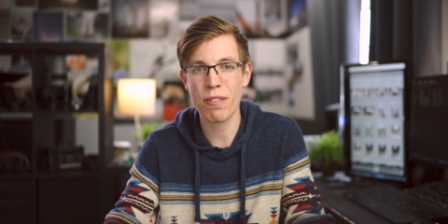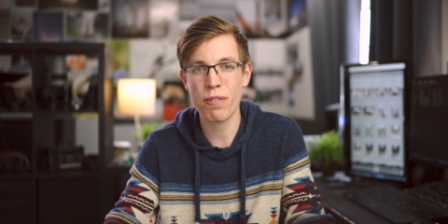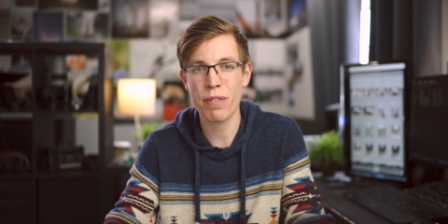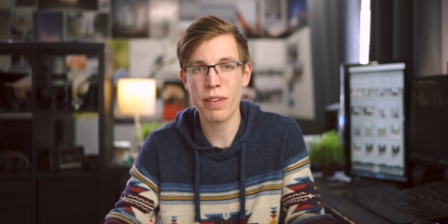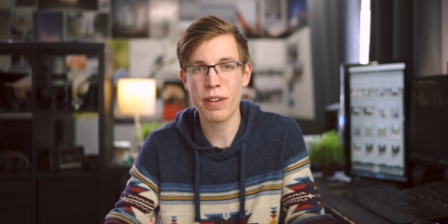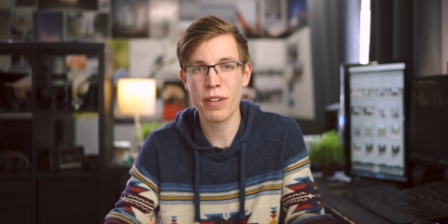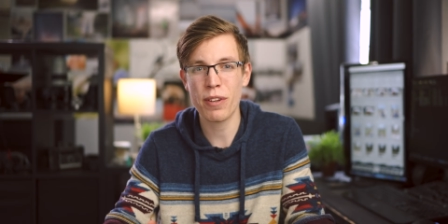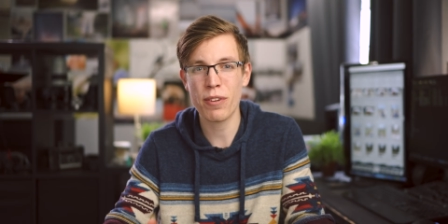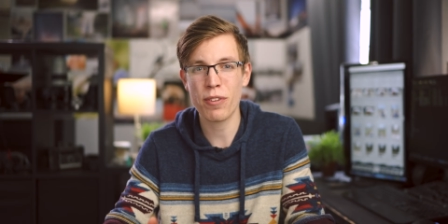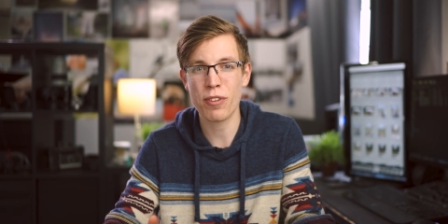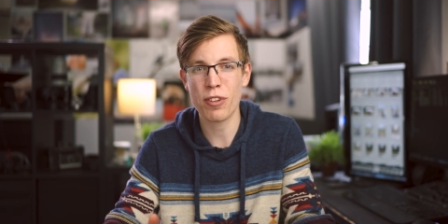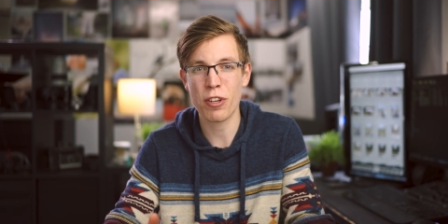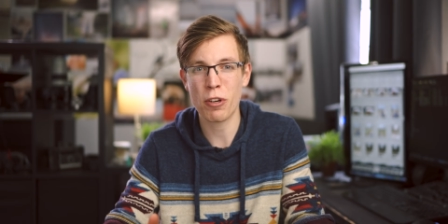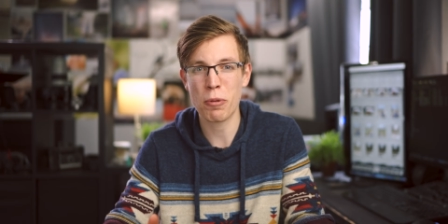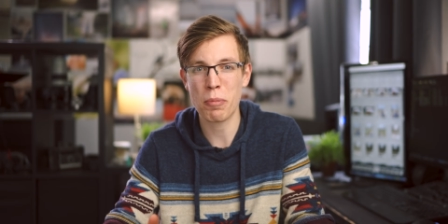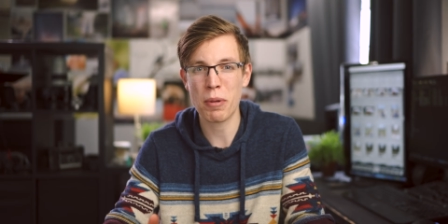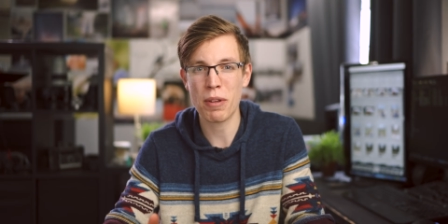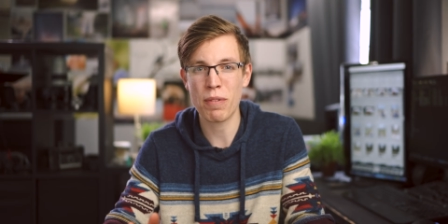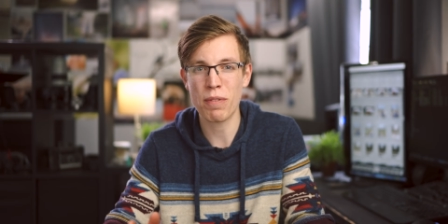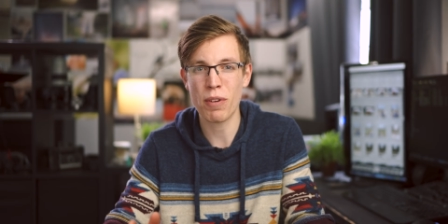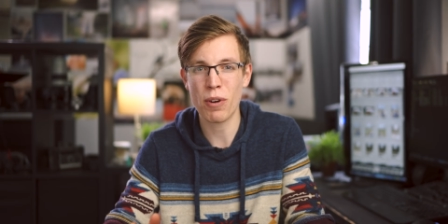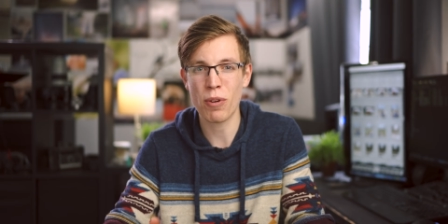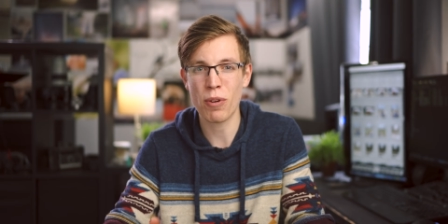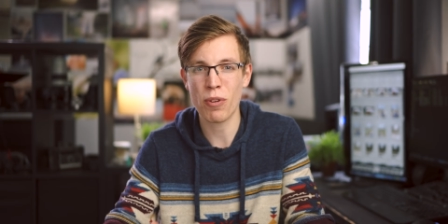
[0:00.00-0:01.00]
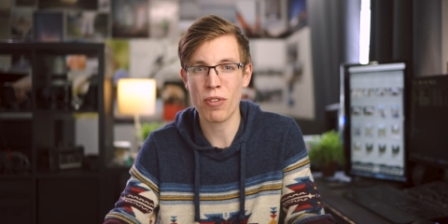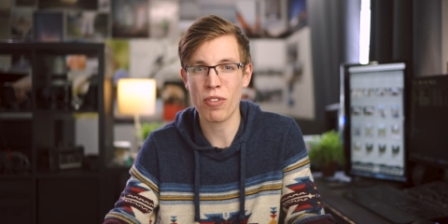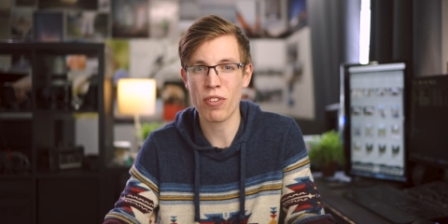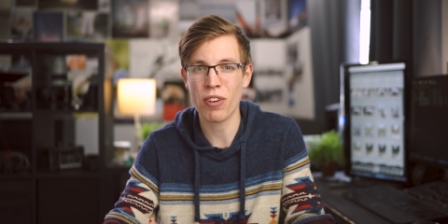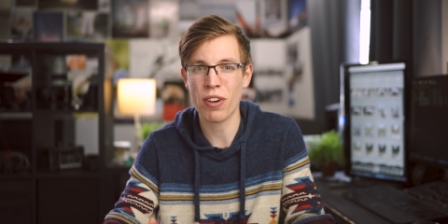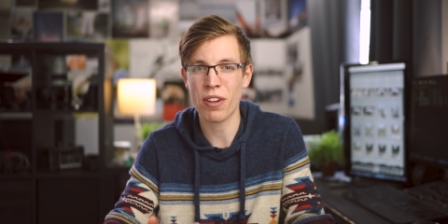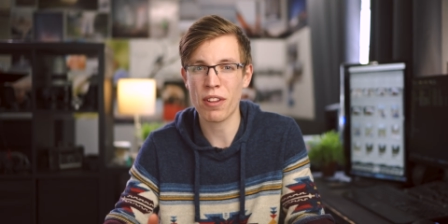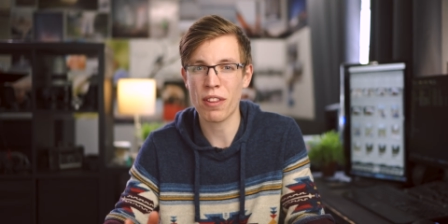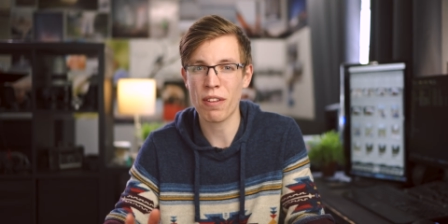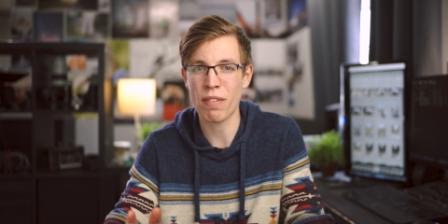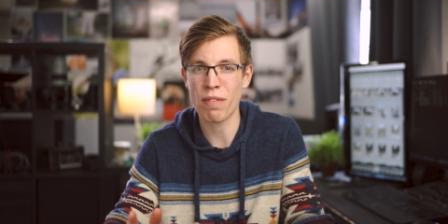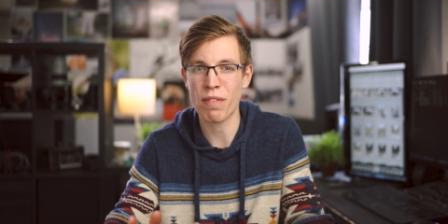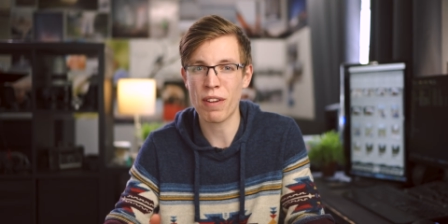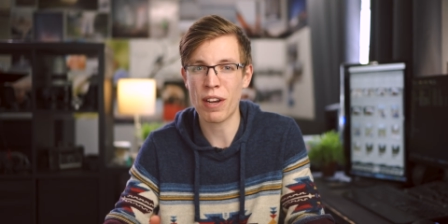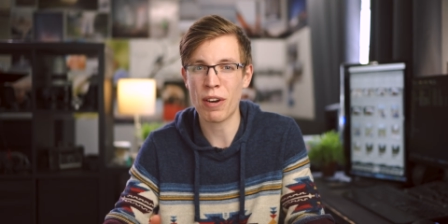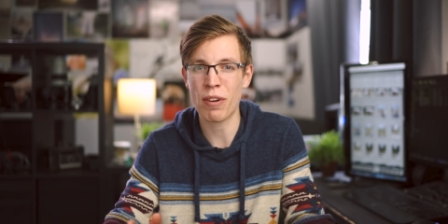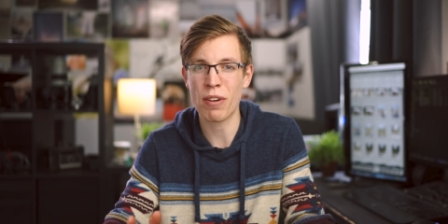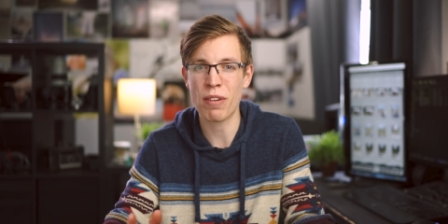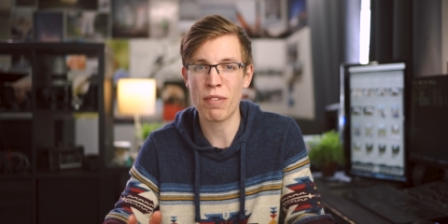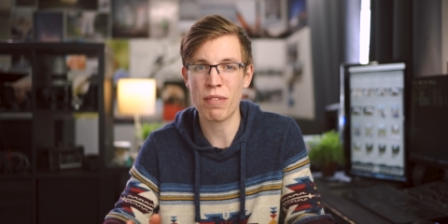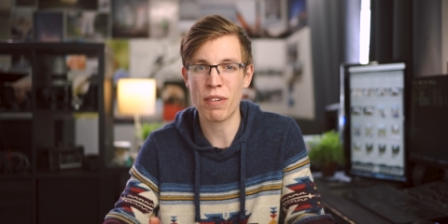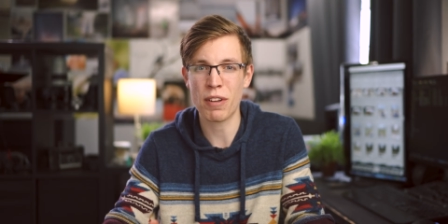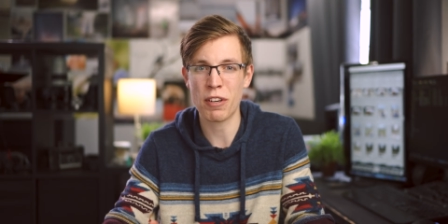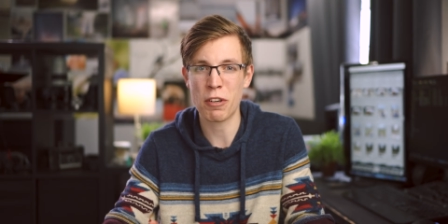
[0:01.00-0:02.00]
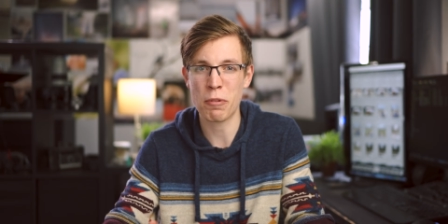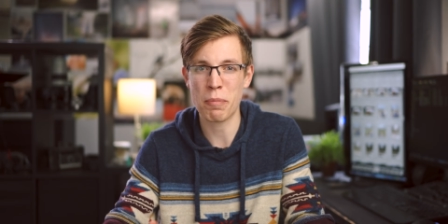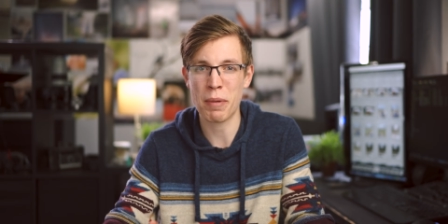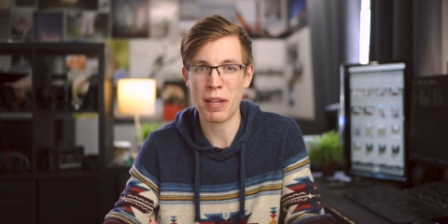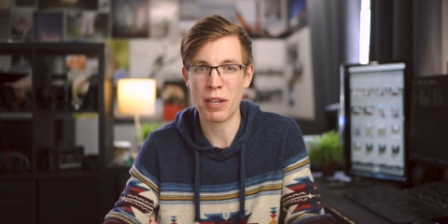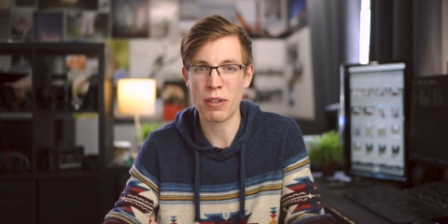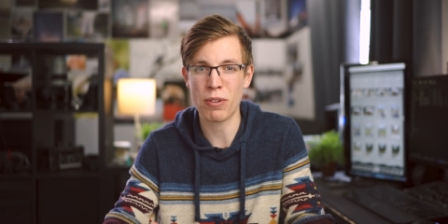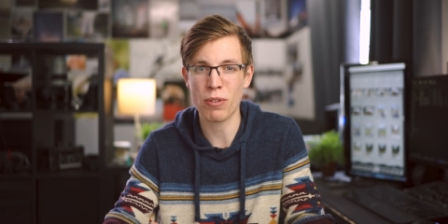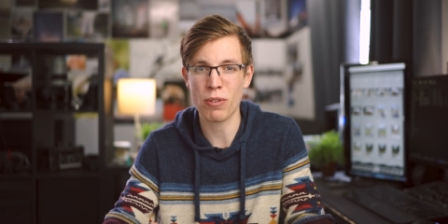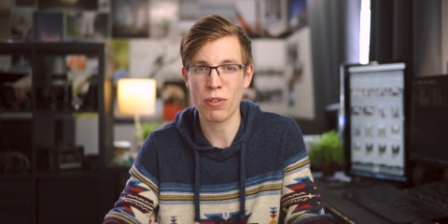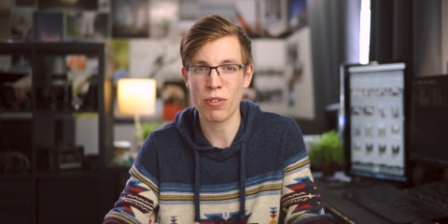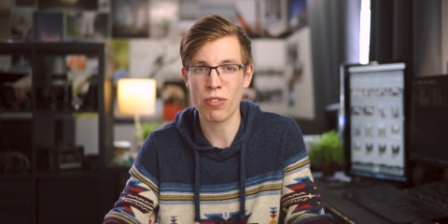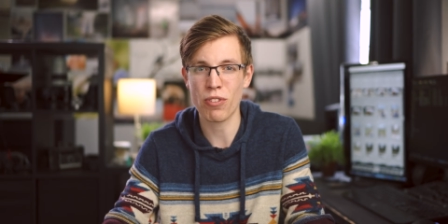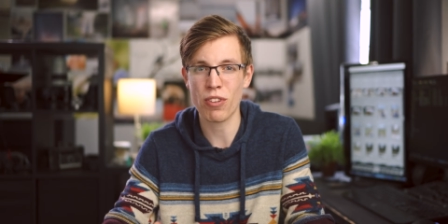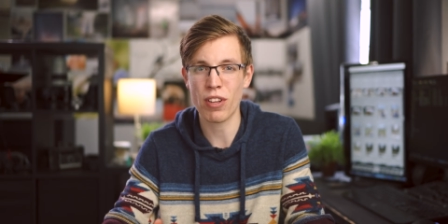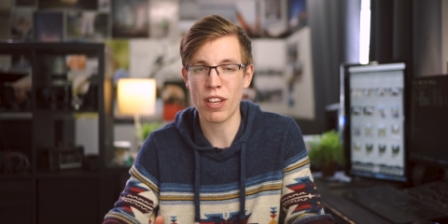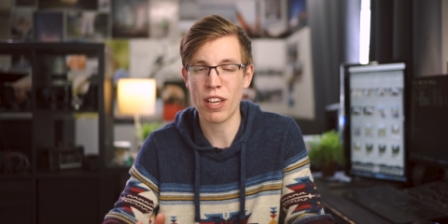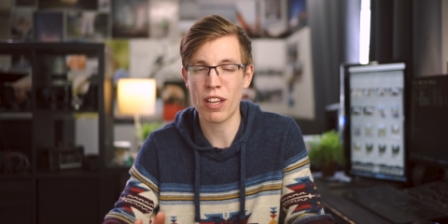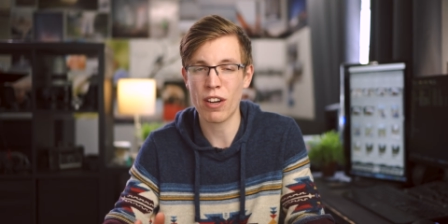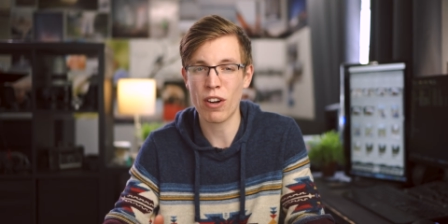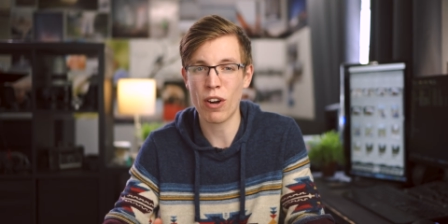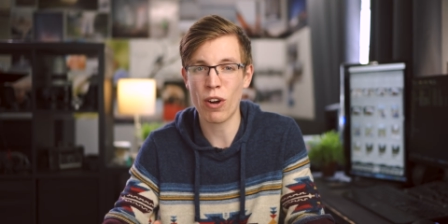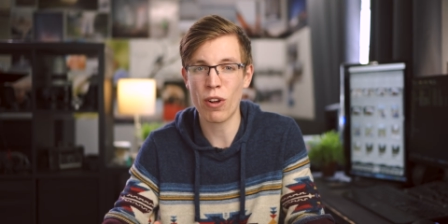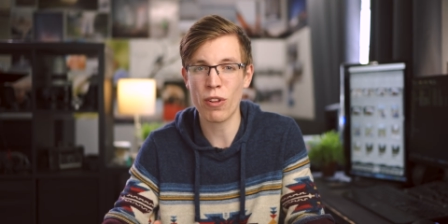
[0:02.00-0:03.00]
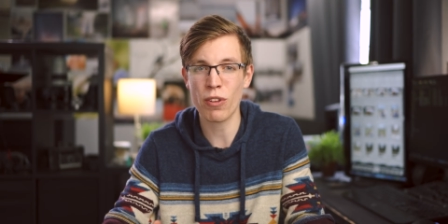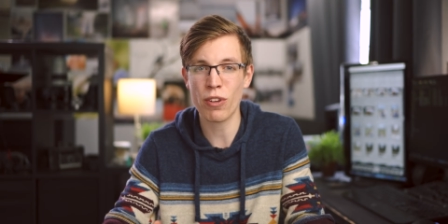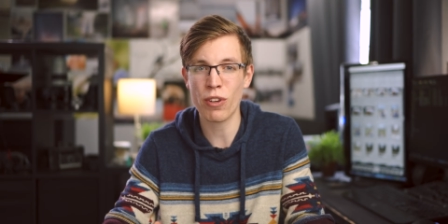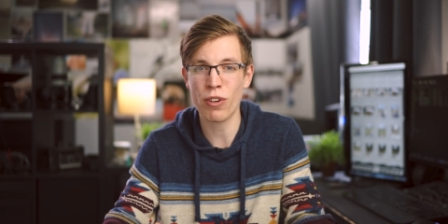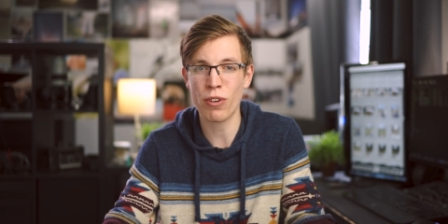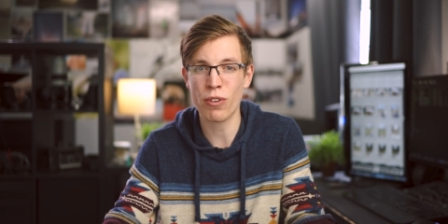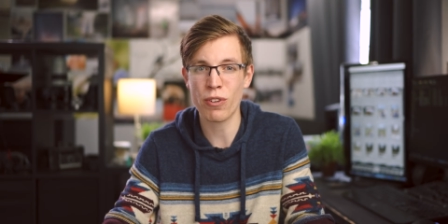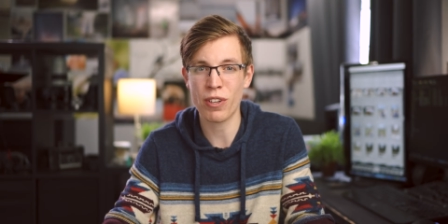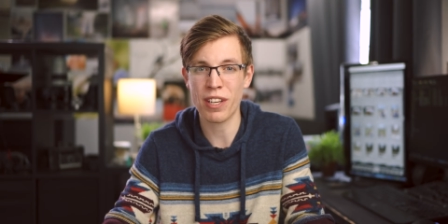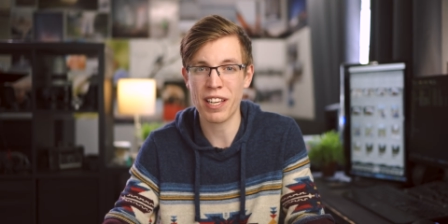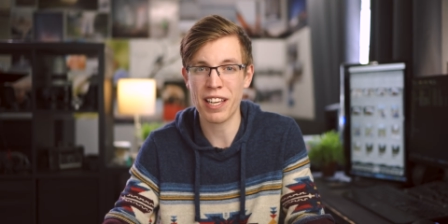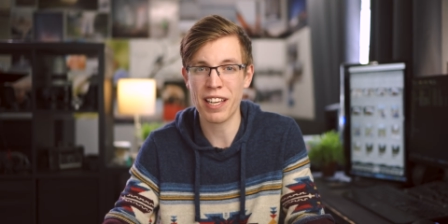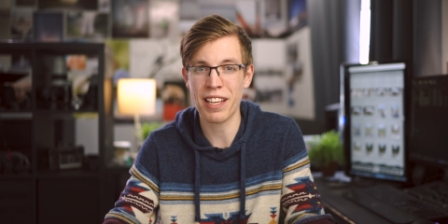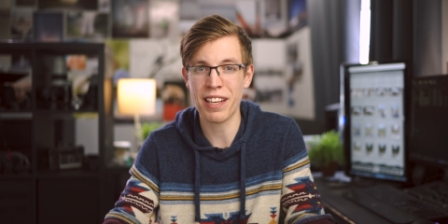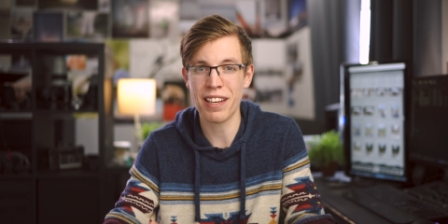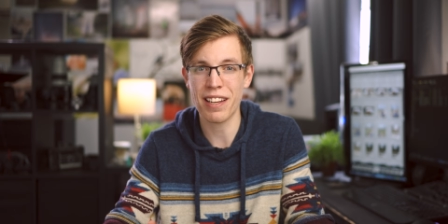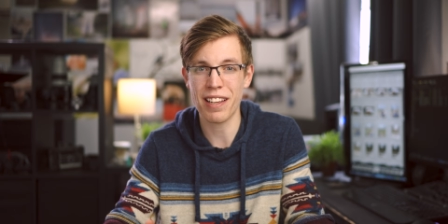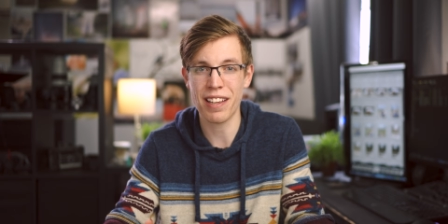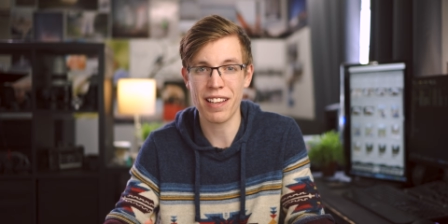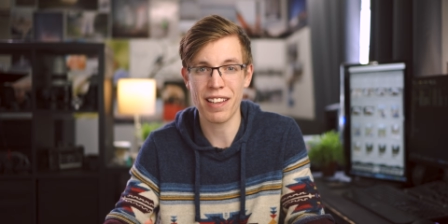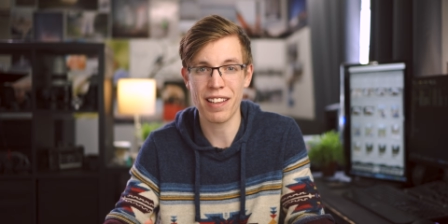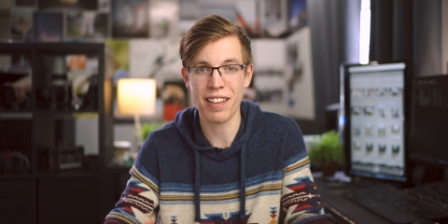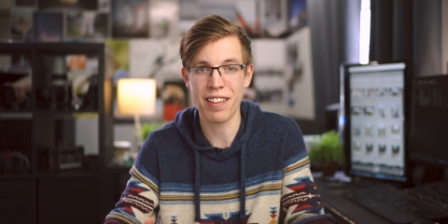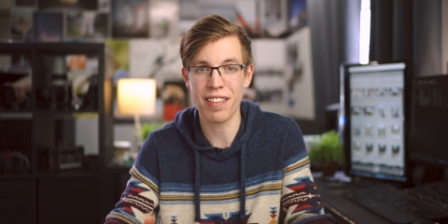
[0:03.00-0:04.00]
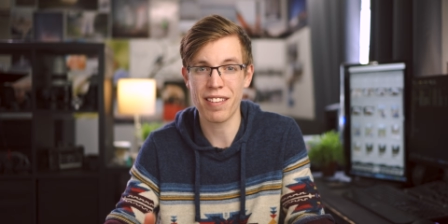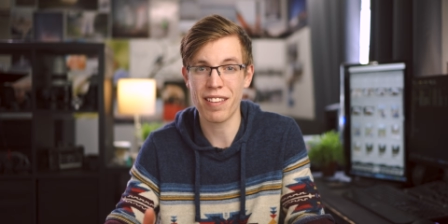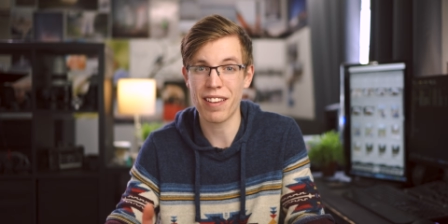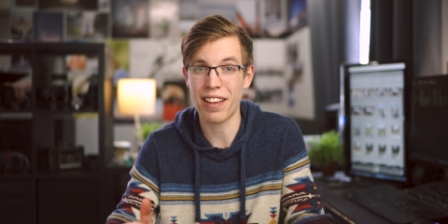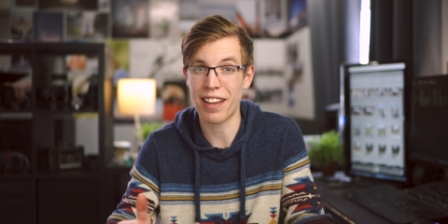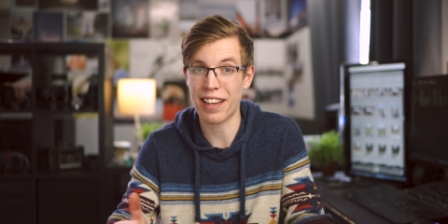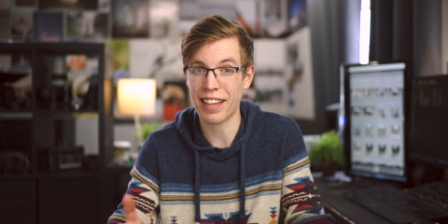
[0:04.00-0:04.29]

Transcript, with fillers: video is going to be focusing on the very fundamentals, and all you'll need is a